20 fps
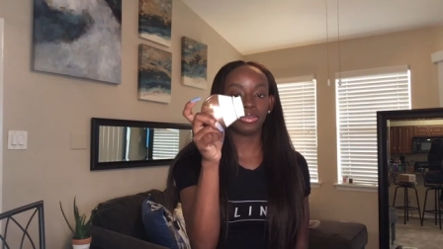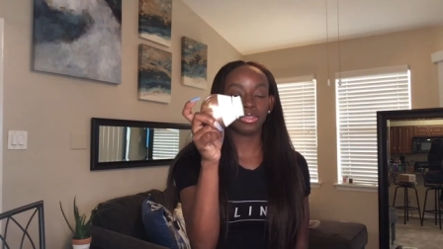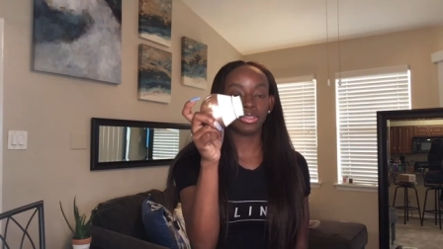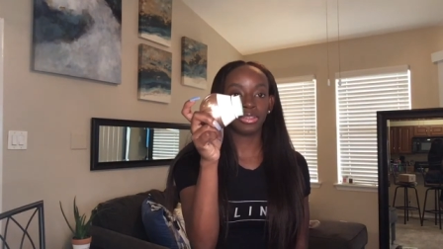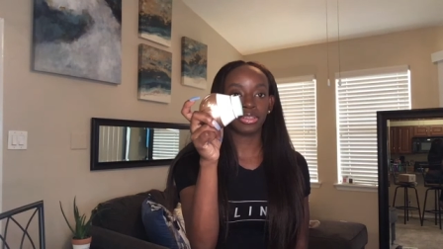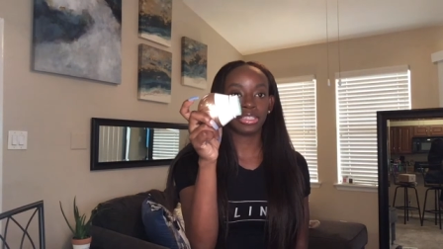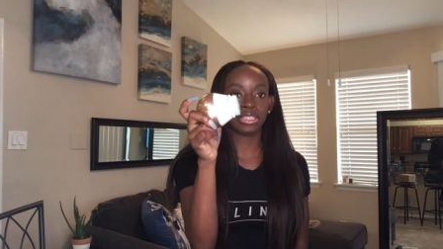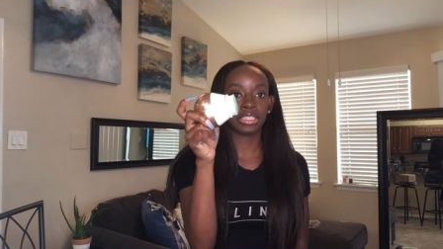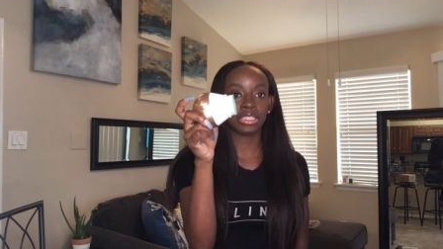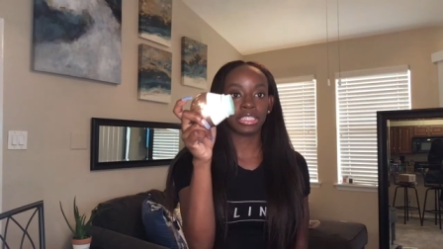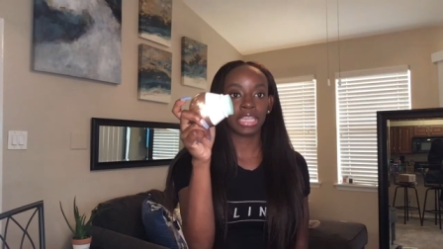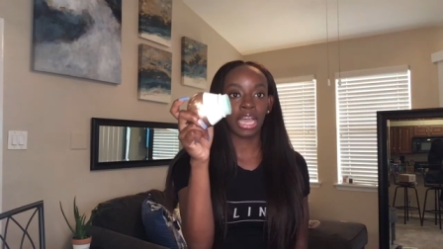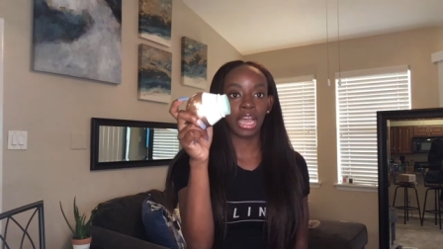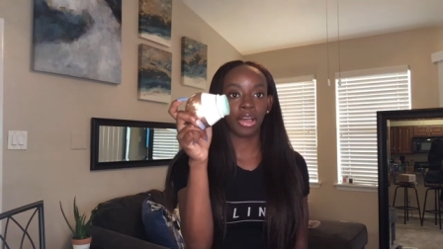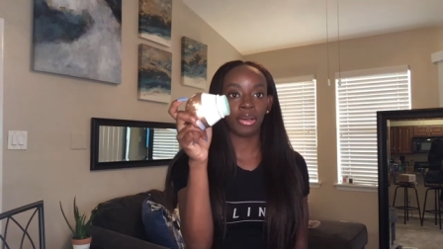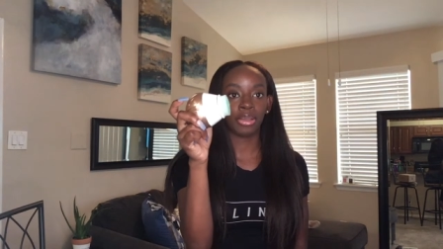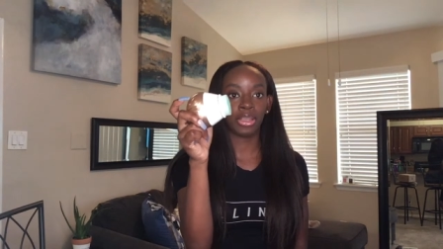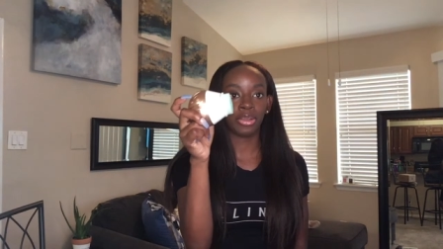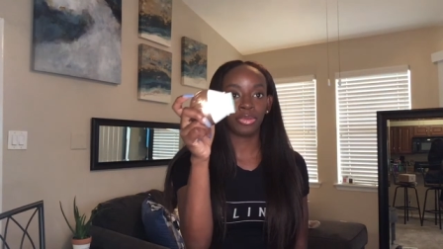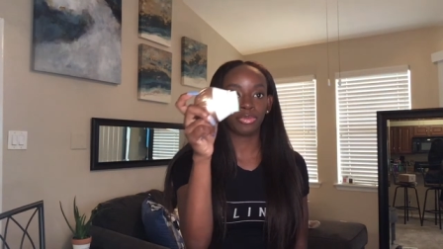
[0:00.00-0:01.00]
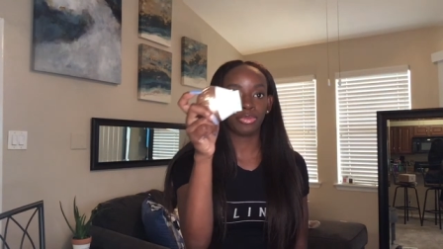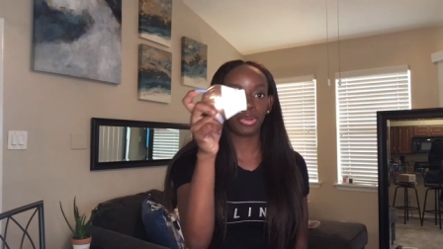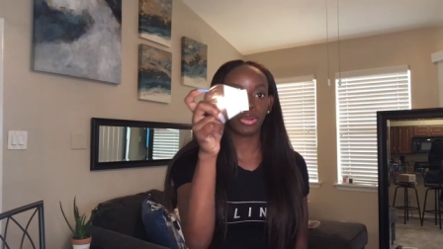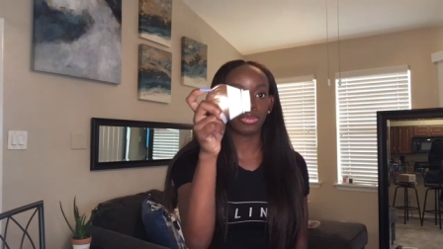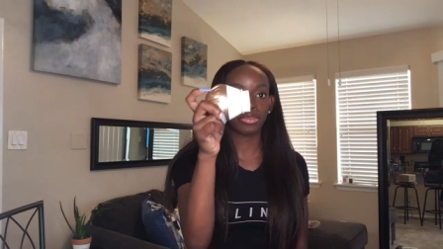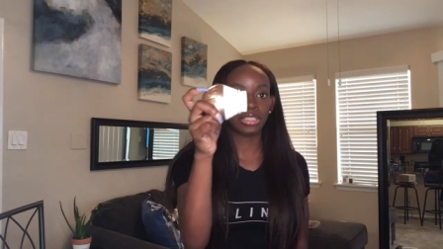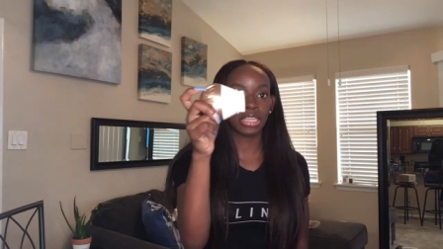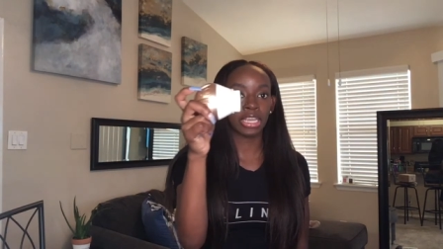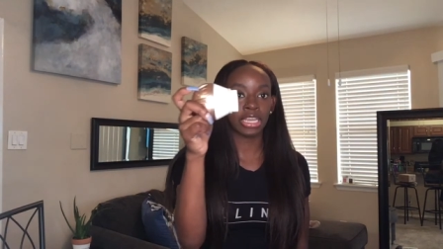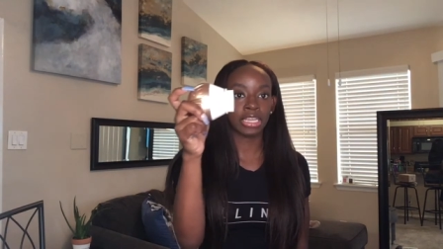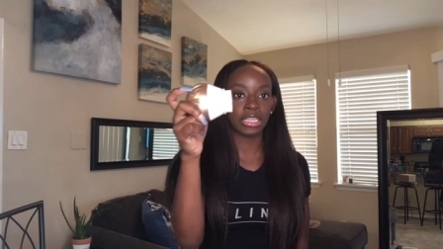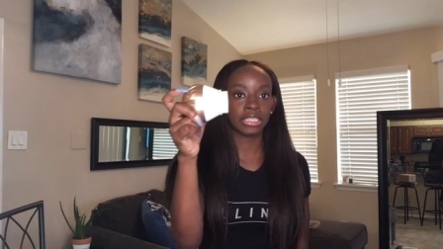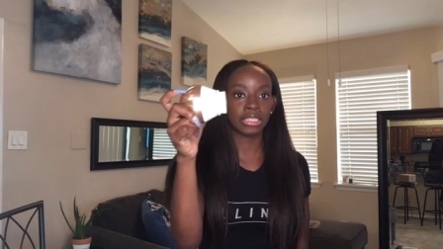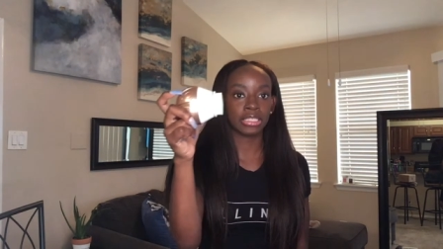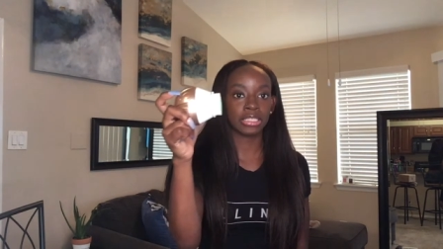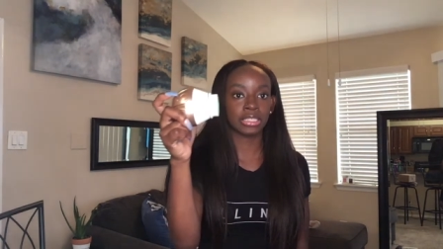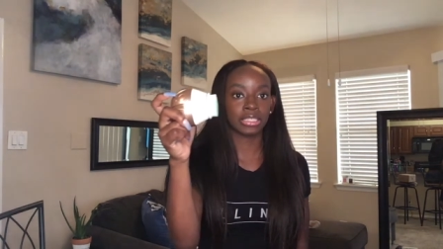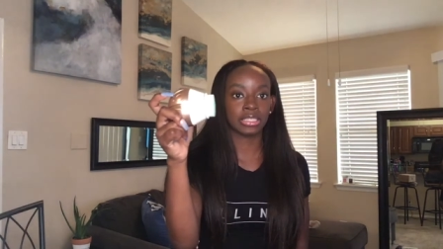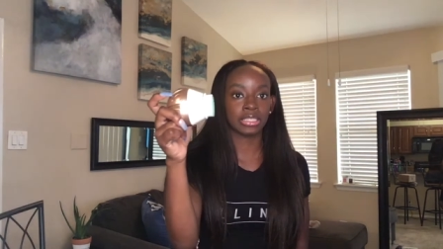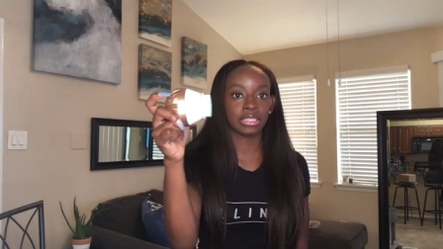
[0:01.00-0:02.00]
So this is how it rotates.
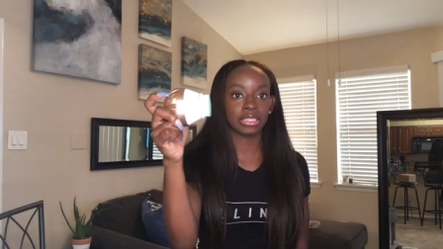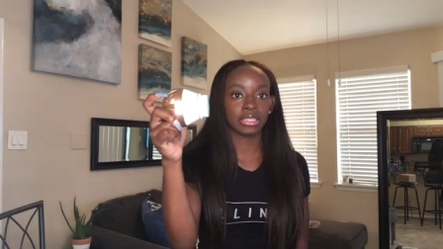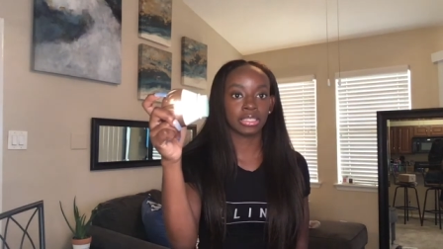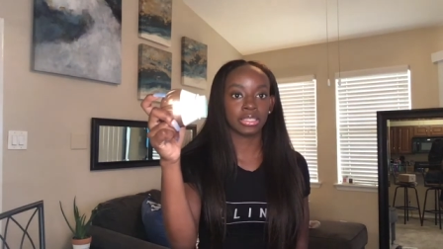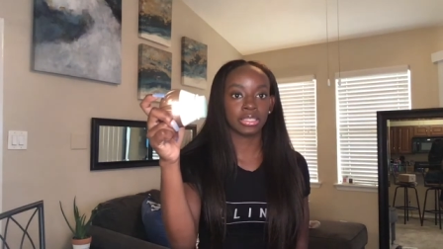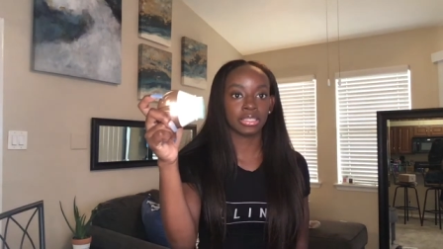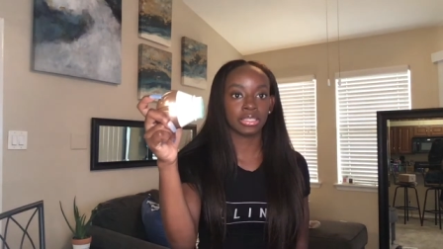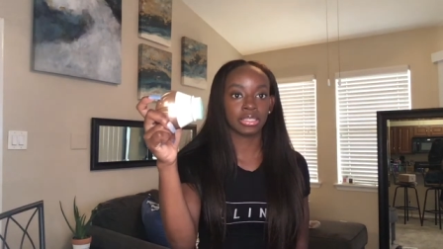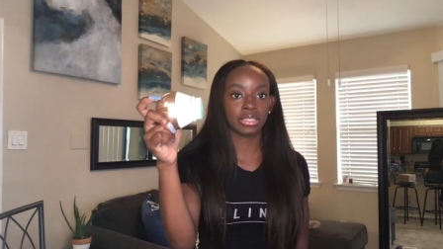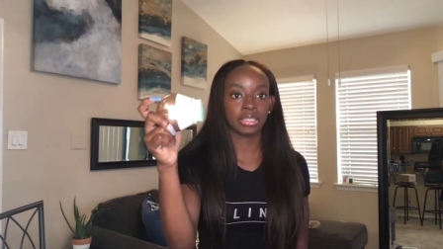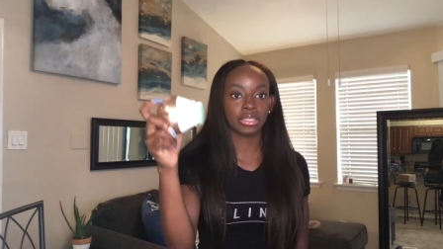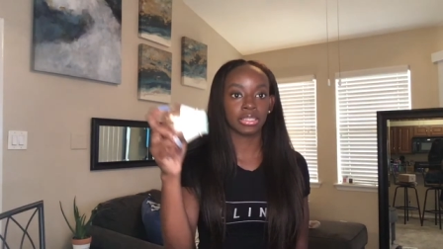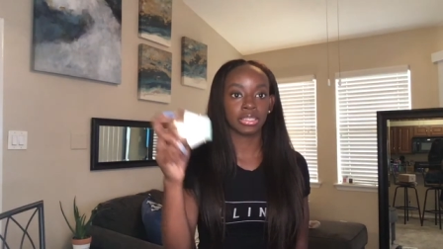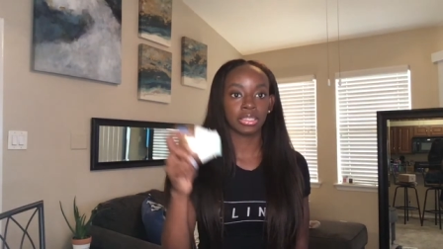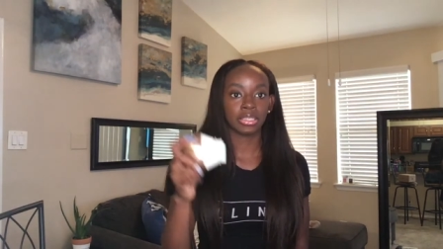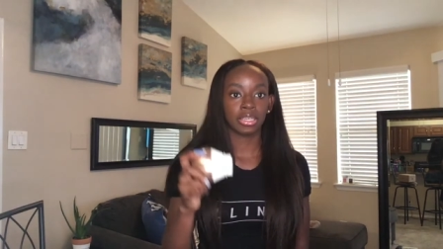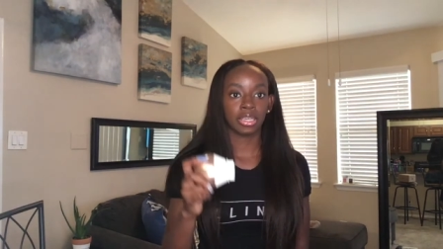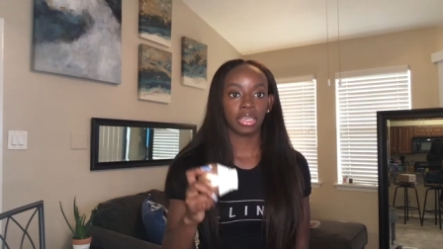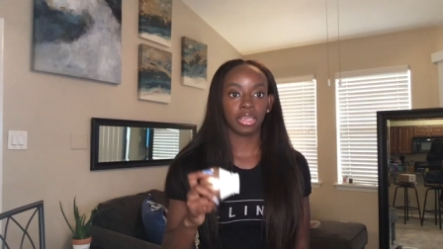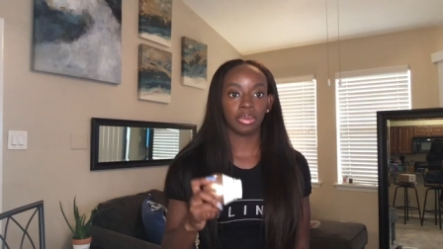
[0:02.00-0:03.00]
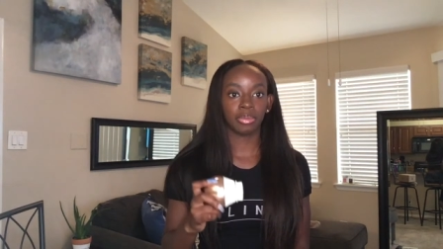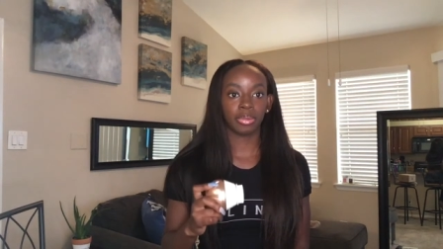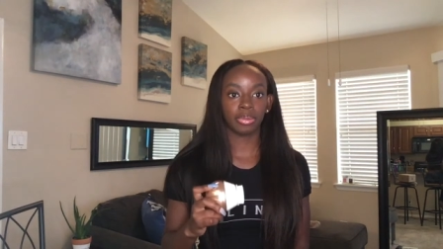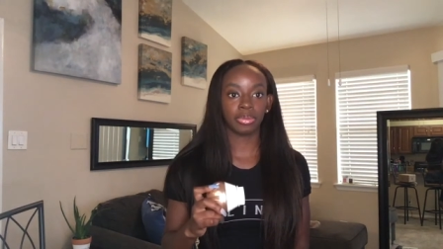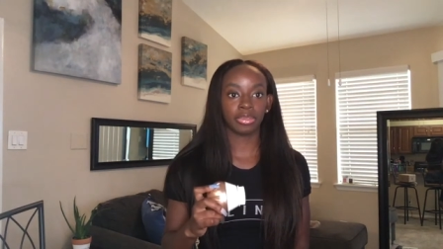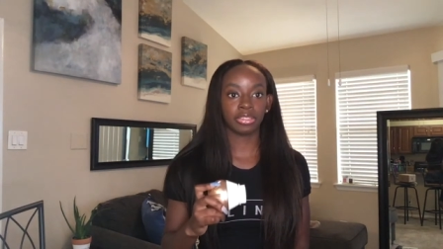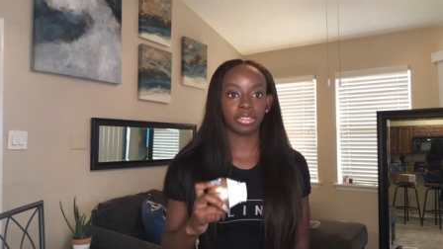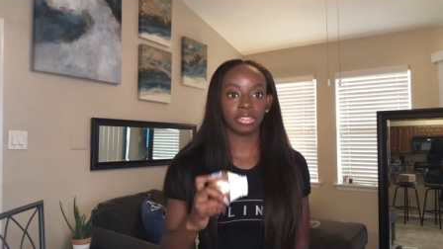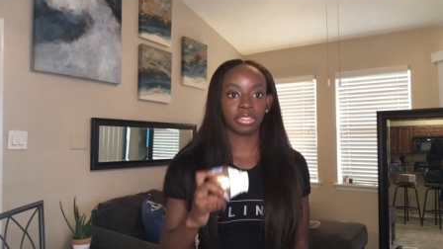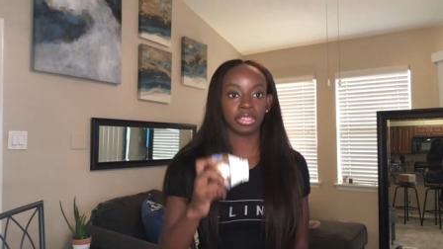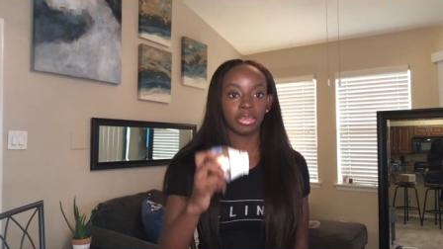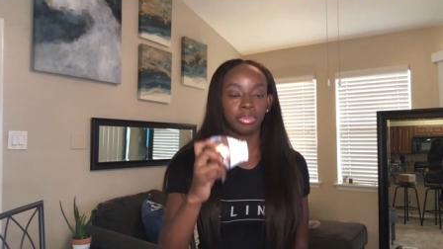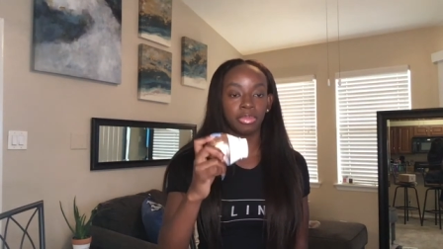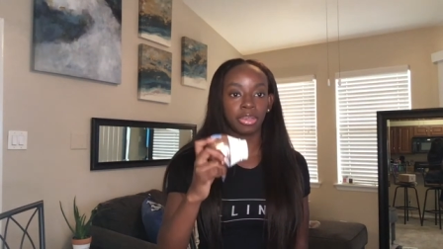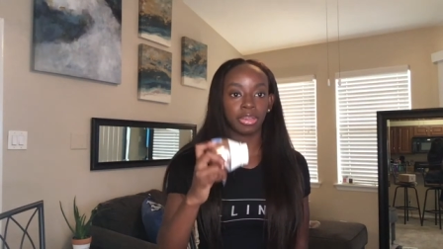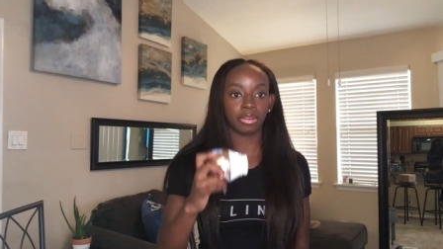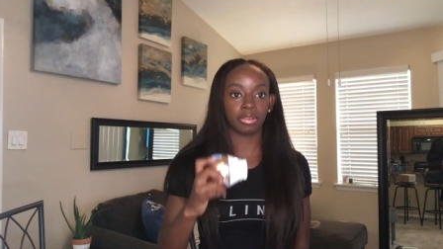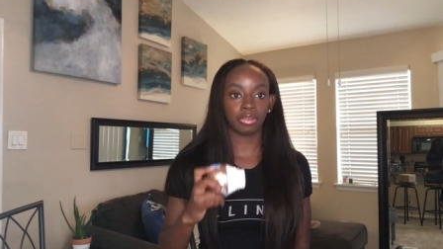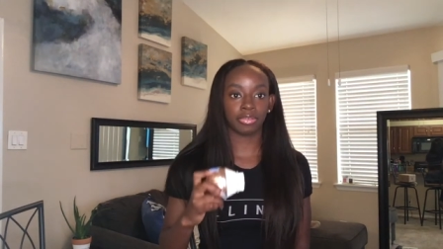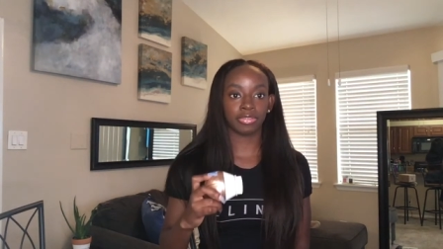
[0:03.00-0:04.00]
So you can see it
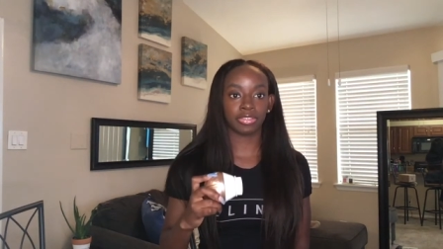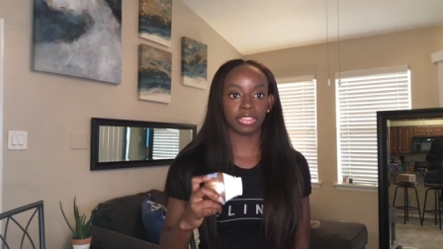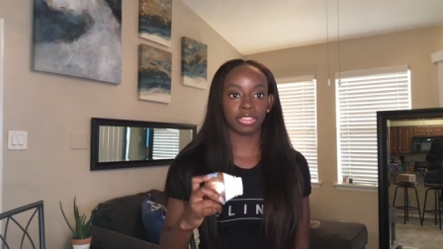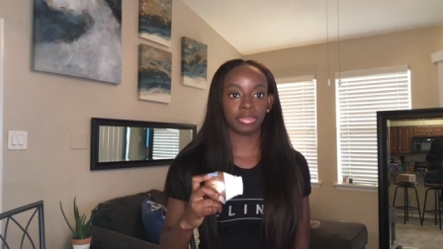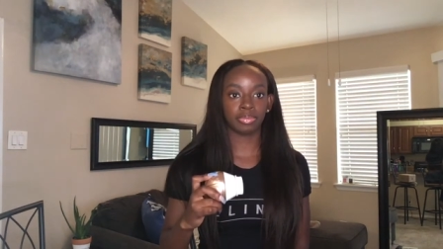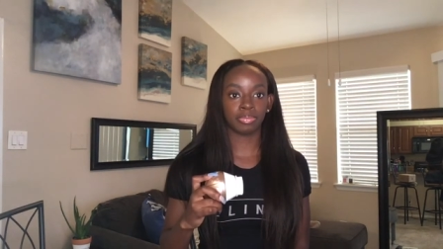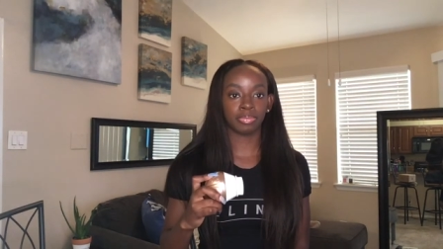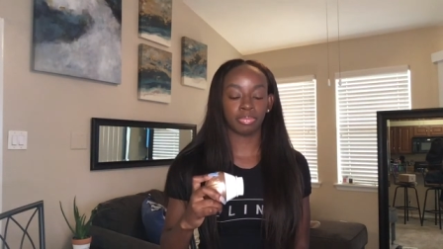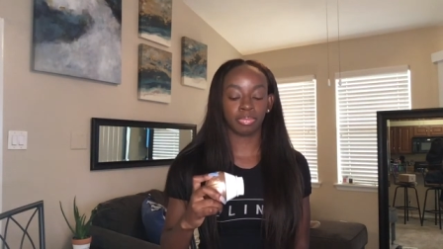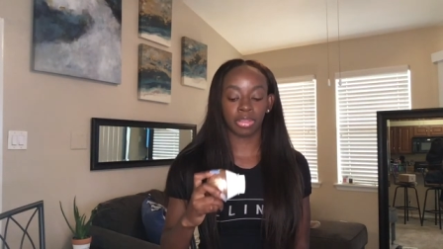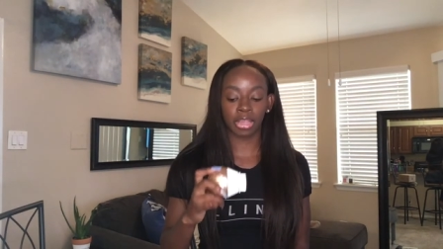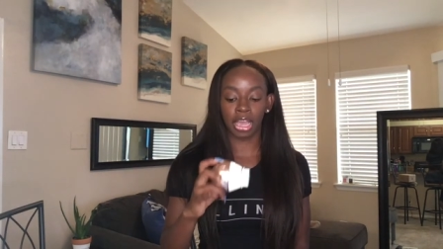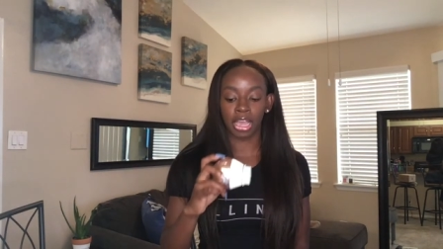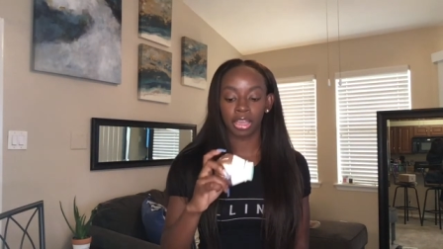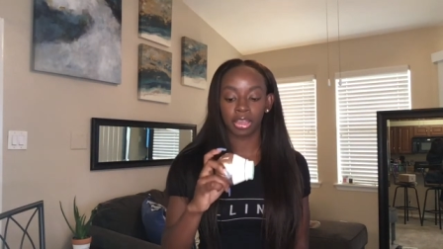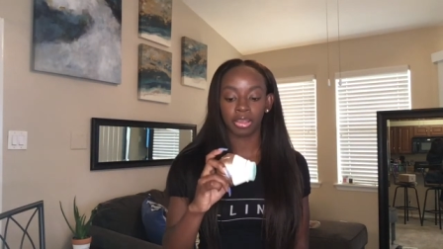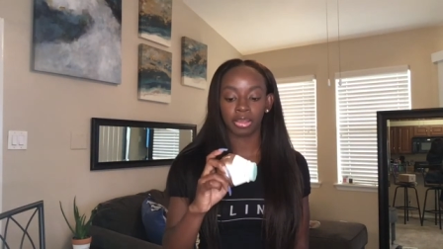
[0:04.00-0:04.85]
better if it's black.